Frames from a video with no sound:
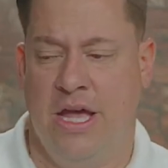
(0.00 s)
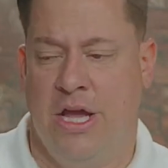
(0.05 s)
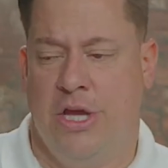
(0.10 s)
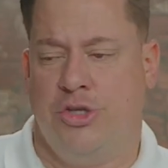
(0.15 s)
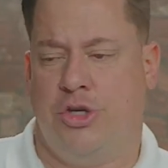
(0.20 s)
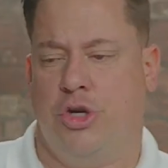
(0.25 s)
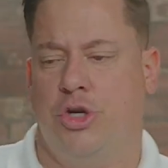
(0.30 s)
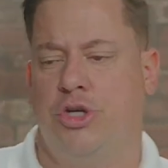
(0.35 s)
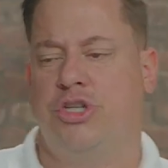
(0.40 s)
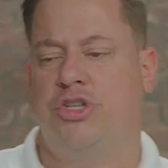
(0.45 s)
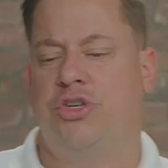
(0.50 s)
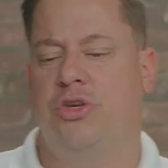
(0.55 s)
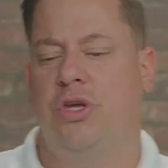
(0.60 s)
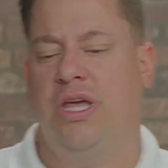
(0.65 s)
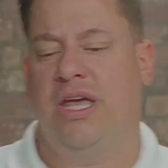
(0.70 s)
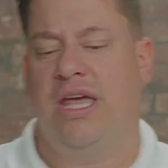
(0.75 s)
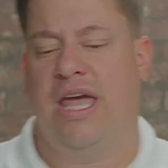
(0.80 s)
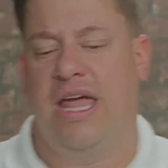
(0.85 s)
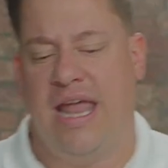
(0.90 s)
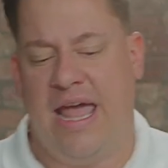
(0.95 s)
So you're just
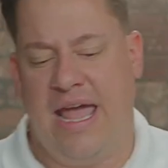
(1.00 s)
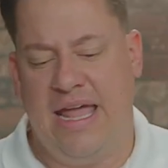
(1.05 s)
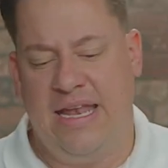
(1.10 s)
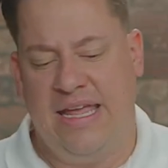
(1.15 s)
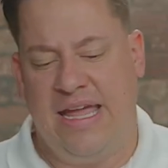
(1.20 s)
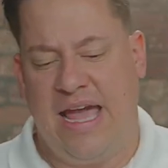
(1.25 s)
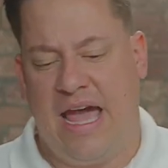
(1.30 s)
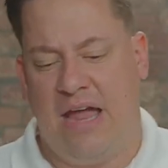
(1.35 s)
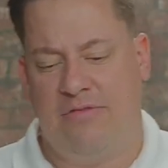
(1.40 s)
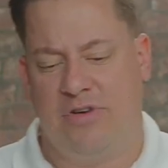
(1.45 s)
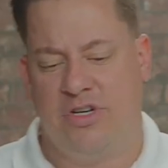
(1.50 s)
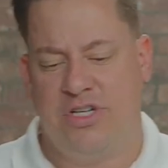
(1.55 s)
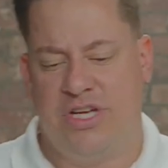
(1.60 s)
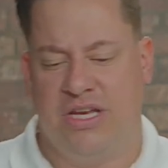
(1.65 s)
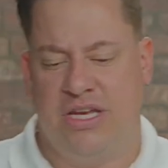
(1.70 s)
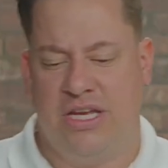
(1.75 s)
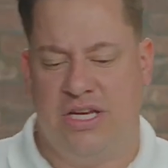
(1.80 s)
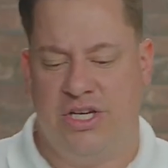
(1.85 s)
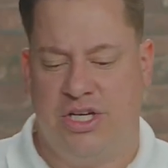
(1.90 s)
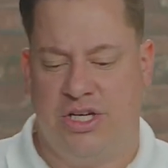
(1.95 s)
looking at any adverse
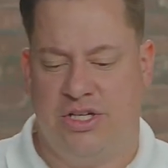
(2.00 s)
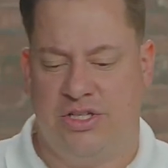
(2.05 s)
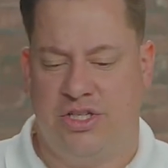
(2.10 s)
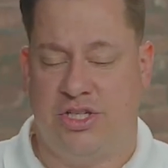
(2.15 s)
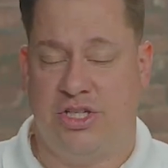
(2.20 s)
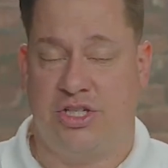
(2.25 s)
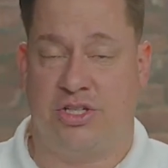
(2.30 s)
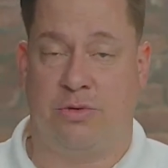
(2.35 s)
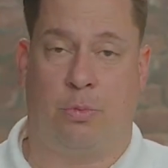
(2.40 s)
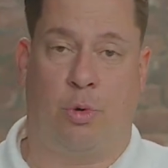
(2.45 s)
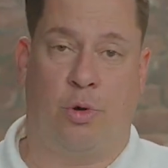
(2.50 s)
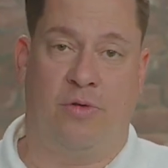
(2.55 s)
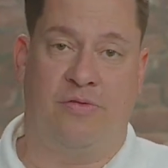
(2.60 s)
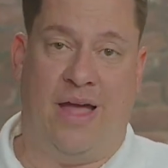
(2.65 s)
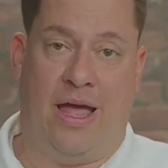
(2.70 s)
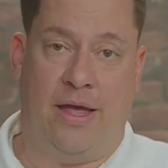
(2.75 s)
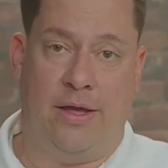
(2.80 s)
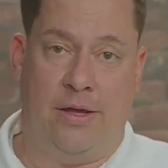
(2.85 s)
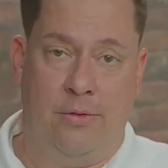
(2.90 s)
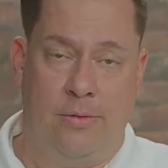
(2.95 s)
conditions to support
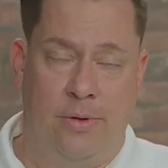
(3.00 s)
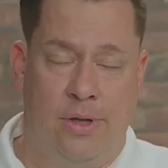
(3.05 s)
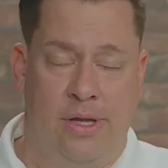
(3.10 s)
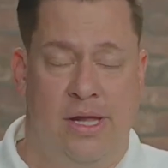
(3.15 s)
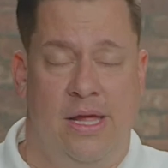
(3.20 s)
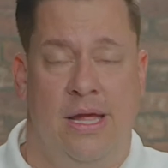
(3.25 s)
value,